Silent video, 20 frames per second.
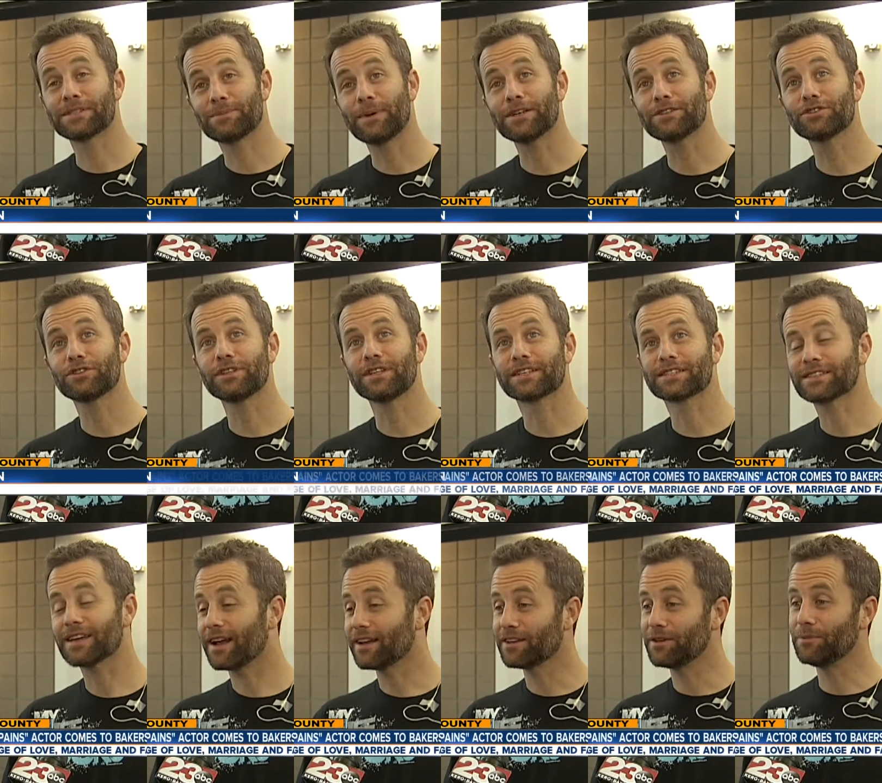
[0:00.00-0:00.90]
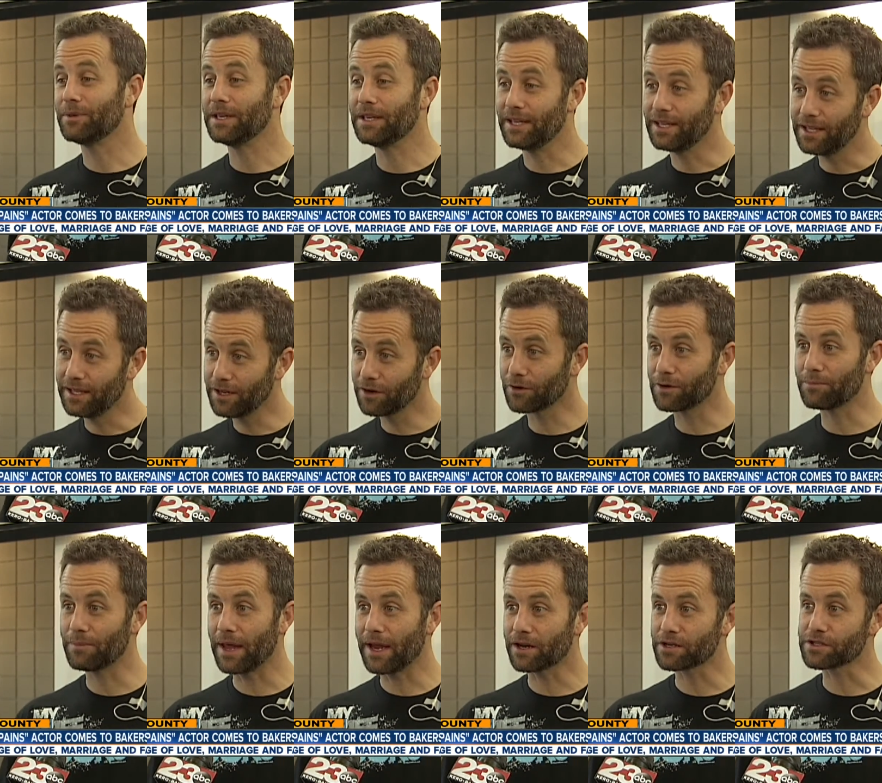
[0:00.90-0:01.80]
especially excited to be here
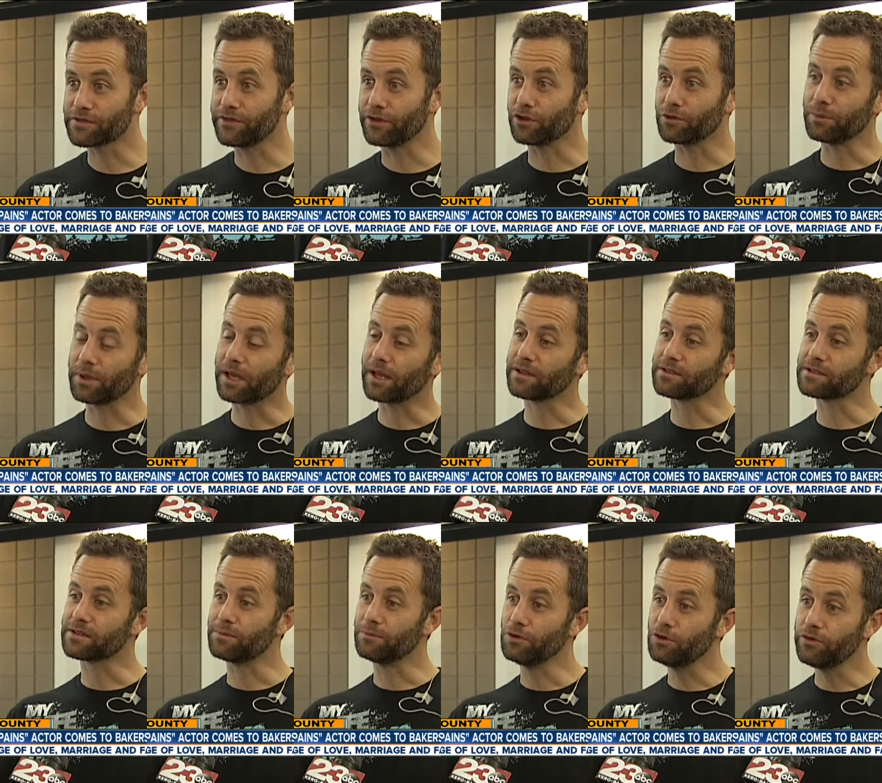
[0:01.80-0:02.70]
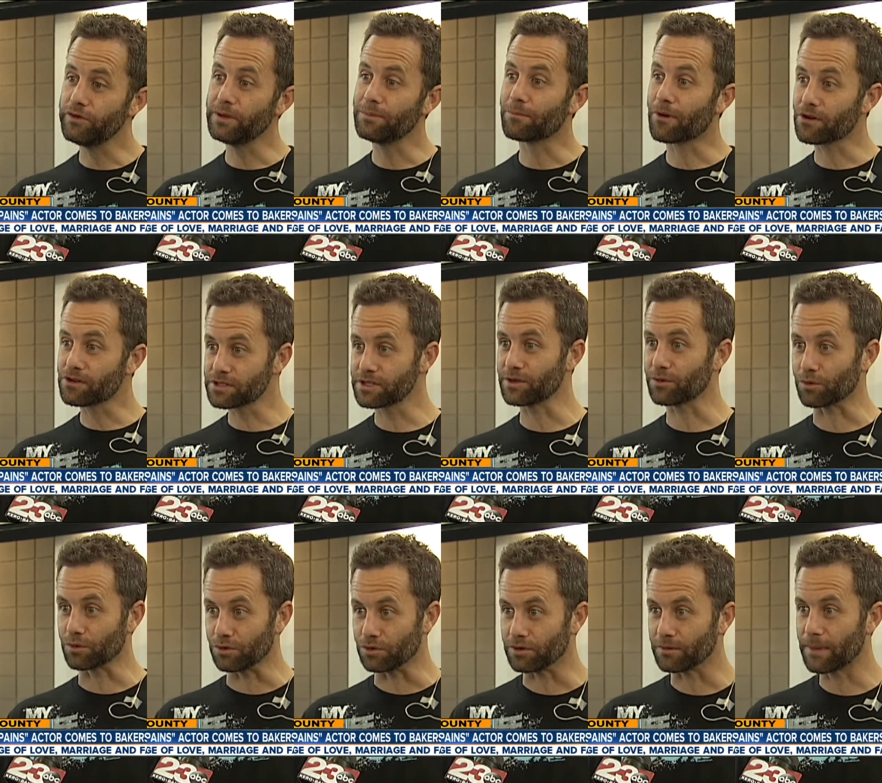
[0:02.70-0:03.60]
in Bakersfield because the movie
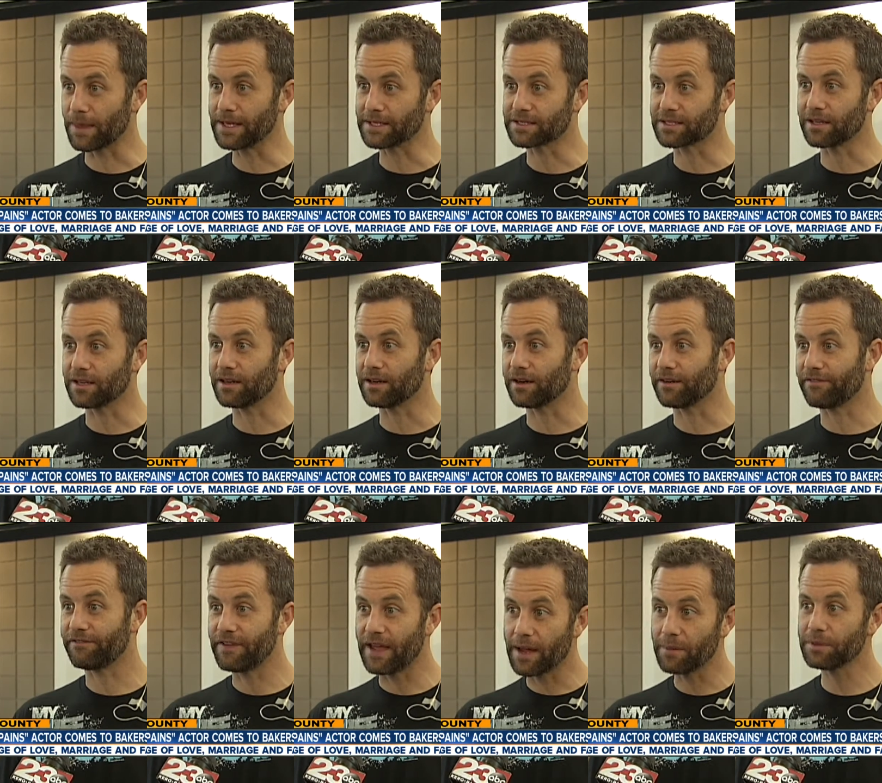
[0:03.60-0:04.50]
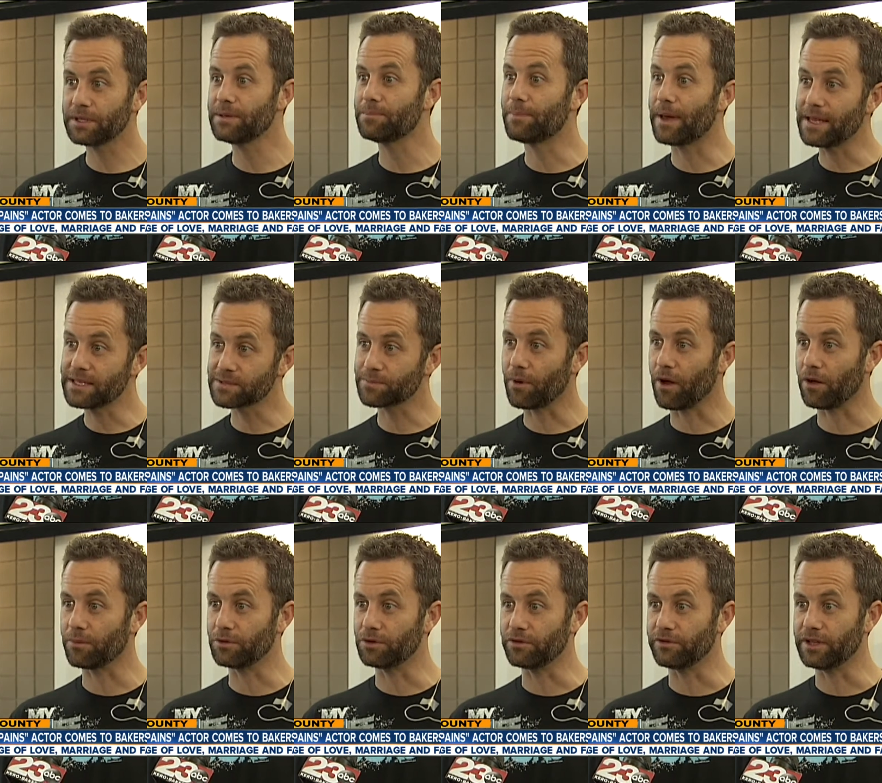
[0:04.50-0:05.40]
Mercy Rule, it's a, a family
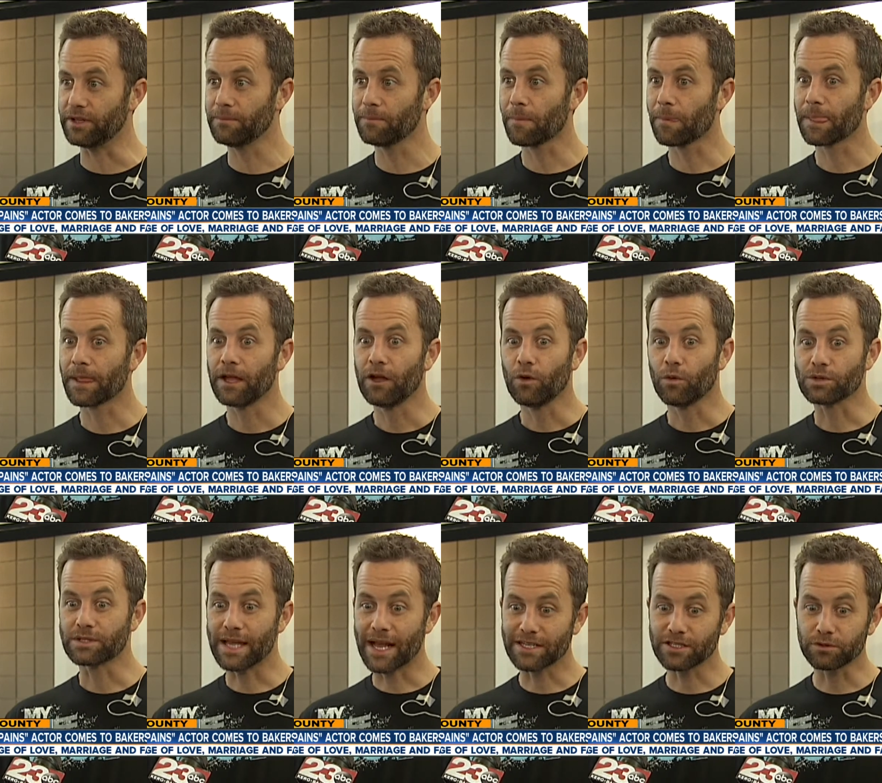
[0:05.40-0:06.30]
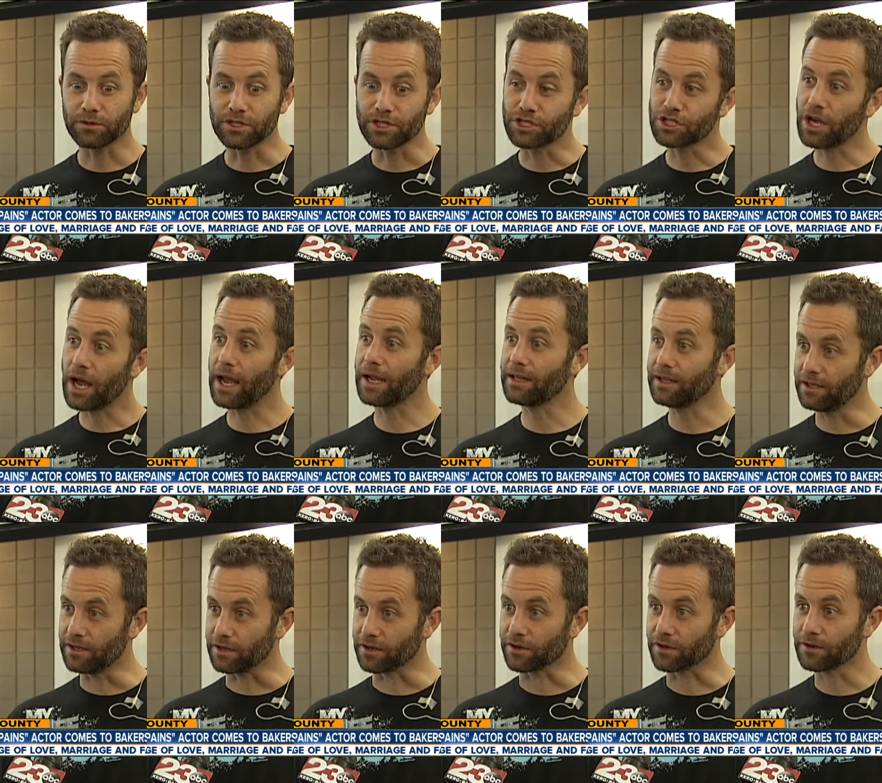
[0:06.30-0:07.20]
baseball movie, was actually shot
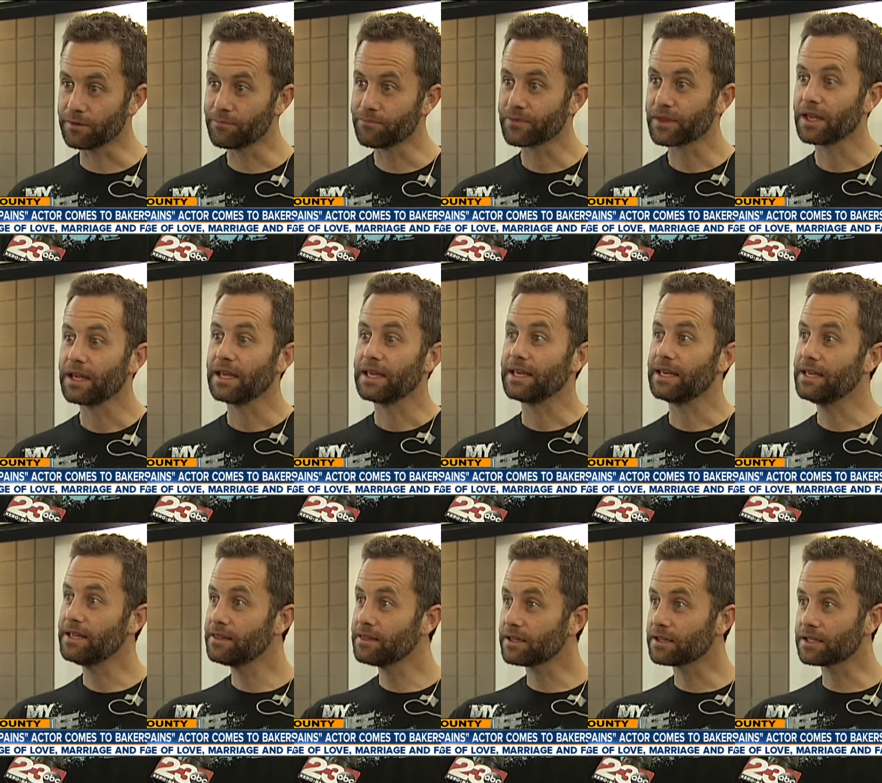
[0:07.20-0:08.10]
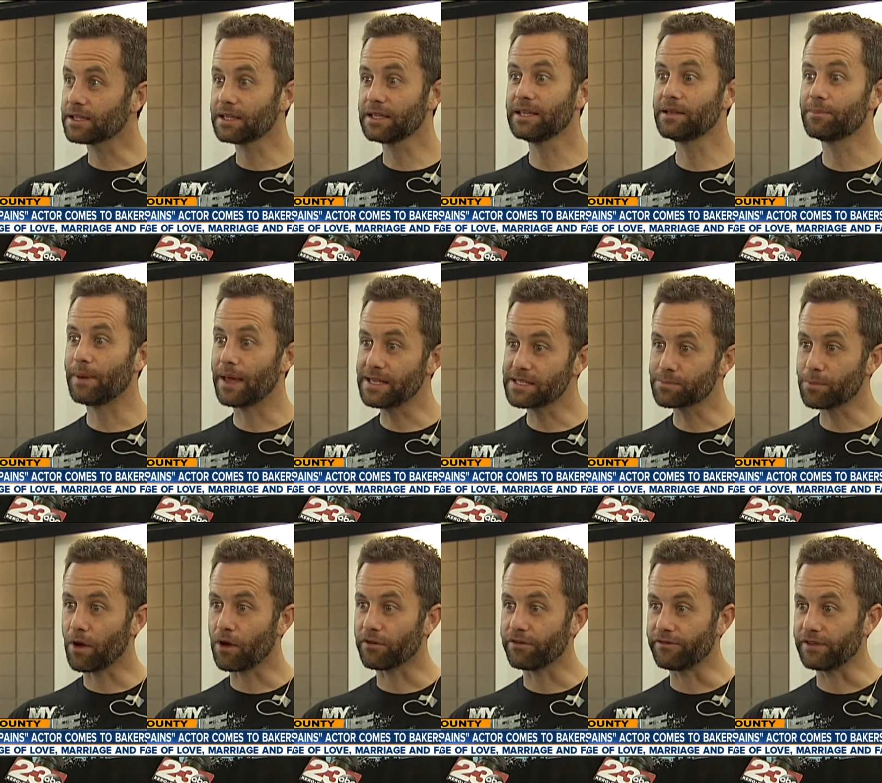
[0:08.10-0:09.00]
here in the Little League baseball